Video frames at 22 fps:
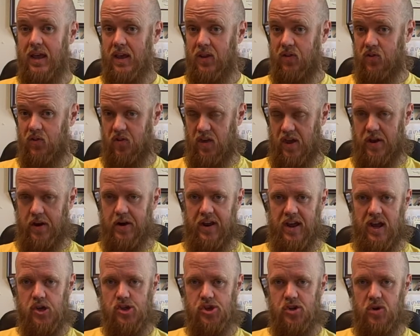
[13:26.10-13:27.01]
its
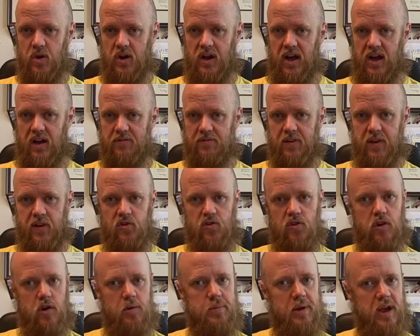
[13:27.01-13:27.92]
international conflicts
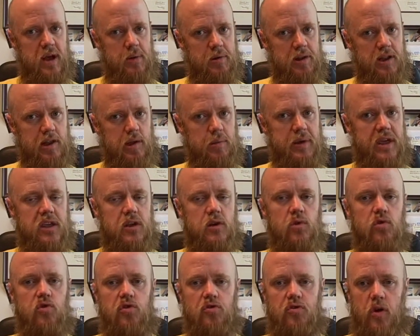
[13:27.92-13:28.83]
could become a little bit
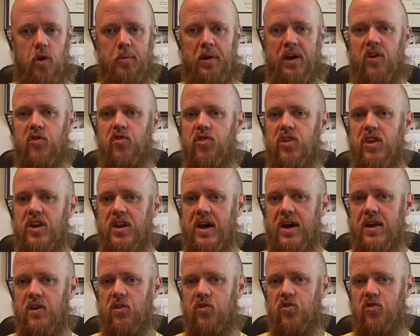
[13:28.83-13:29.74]
useful, because the
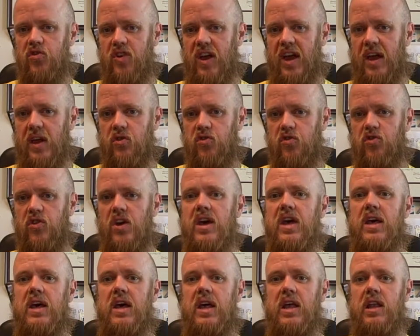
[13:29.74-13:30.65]
United States
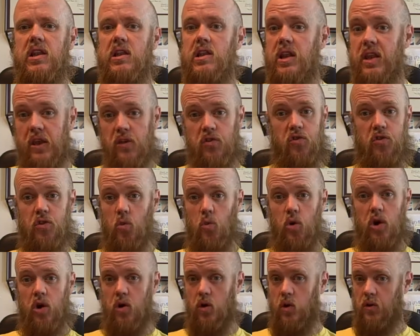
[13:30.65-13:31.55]
leads the
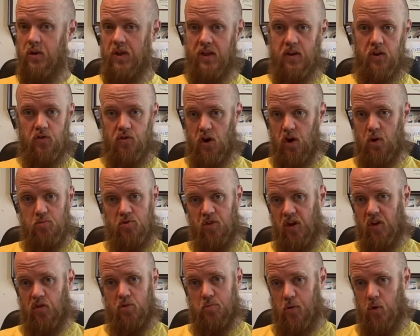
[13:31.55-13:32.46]
world in its arms
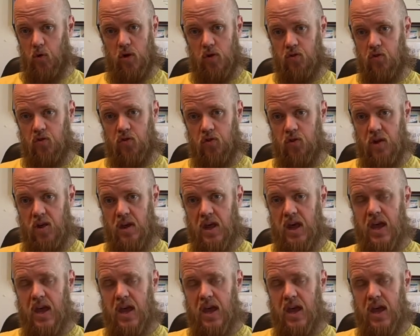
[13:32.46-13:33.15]
exports.